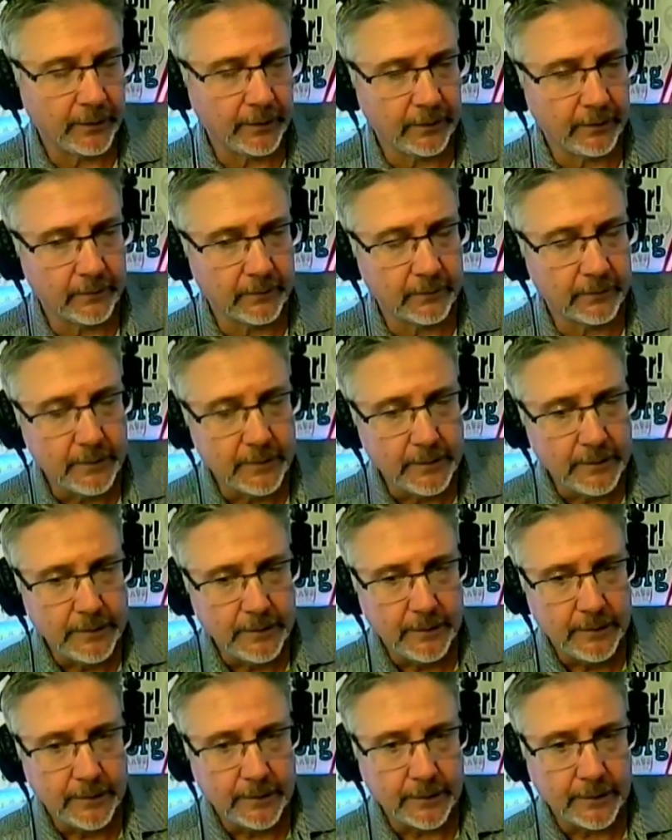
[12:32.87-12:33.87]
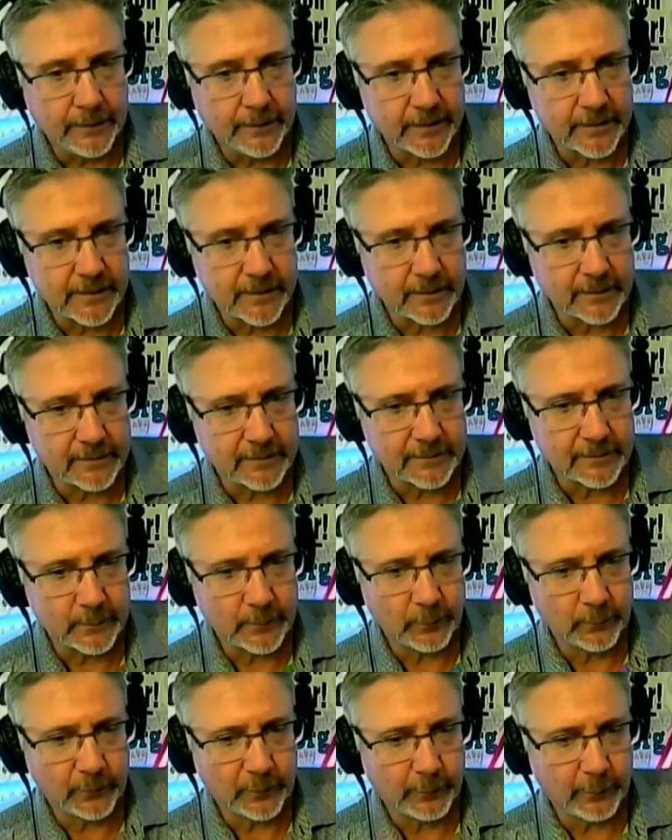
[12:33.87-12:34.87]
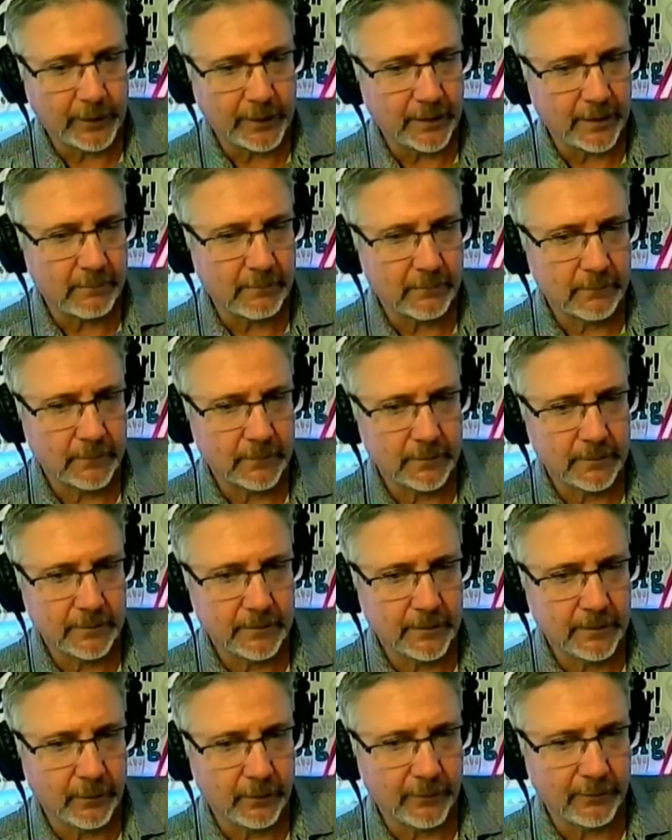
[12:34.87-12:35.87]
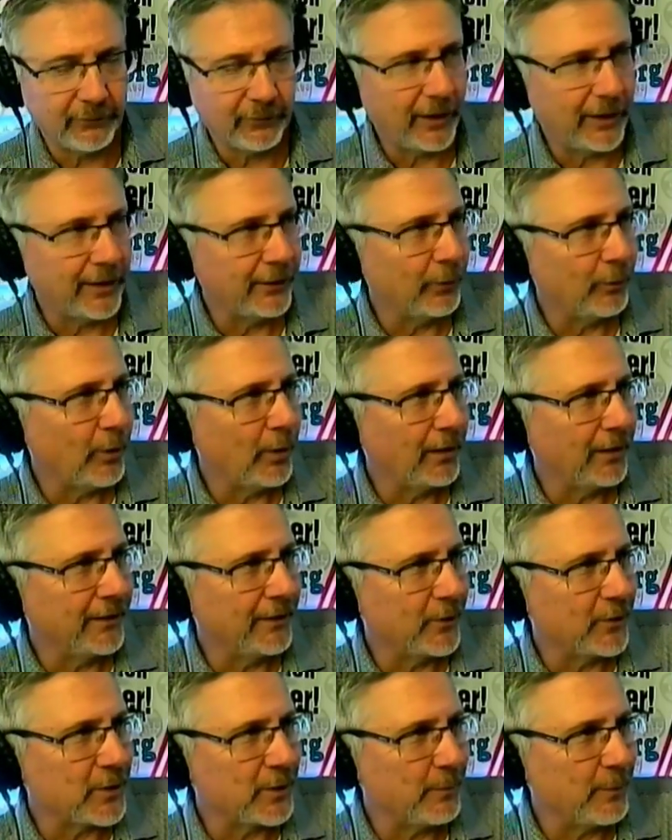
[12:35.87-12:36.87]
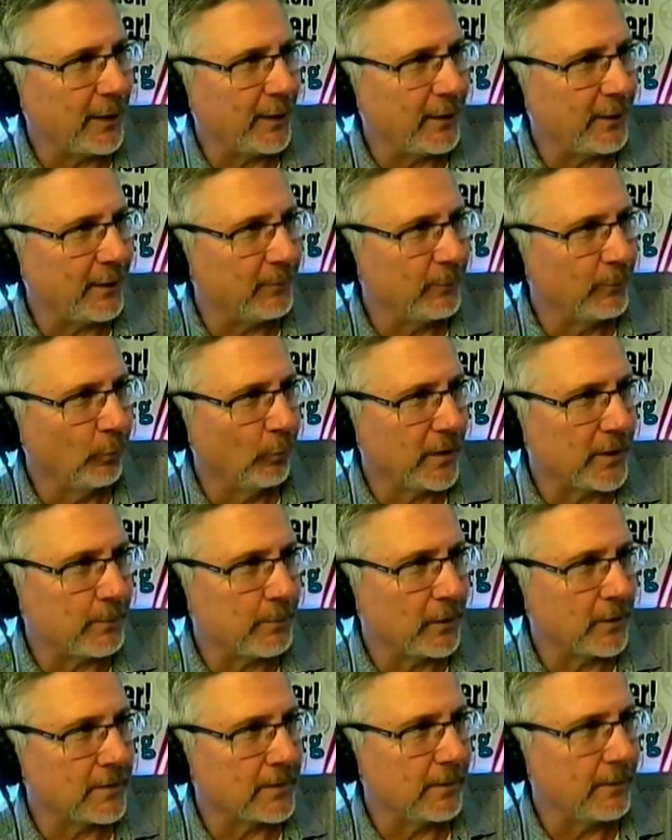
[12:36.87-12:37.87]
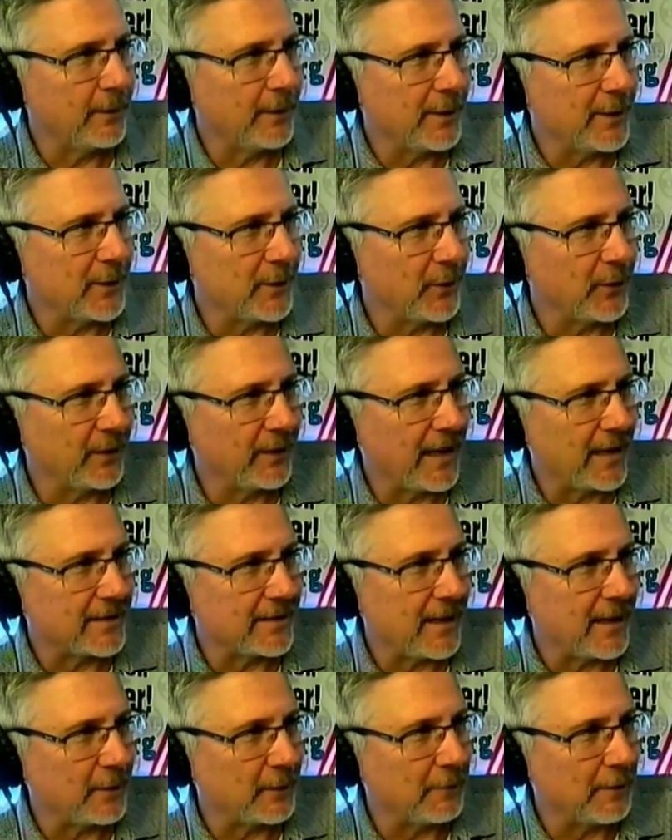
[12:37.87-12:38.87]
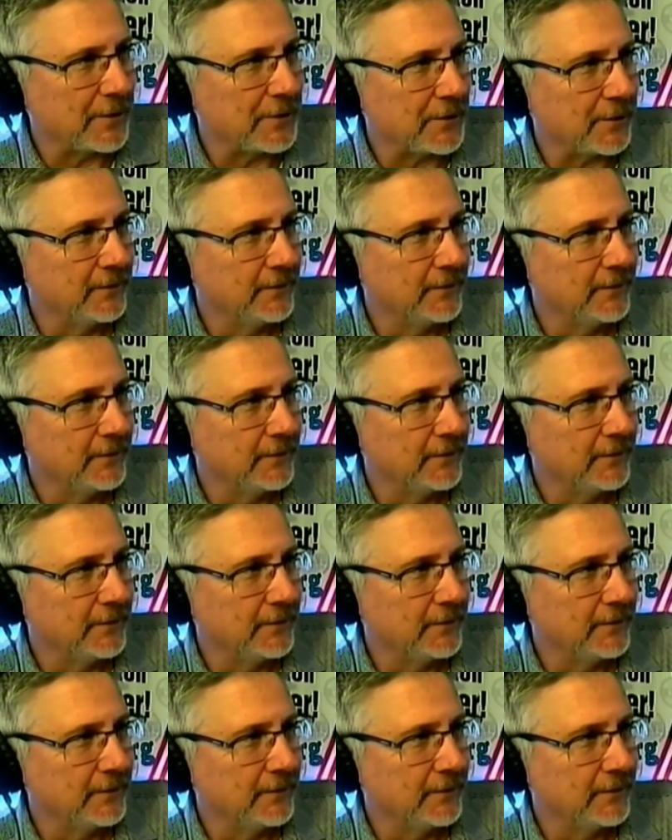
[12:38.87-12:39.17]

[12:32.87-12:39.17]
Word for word: And, and it's uh, hopefully we can get you know the fly on the wall and there's somebody to whisper in somebody's ear to ask that question.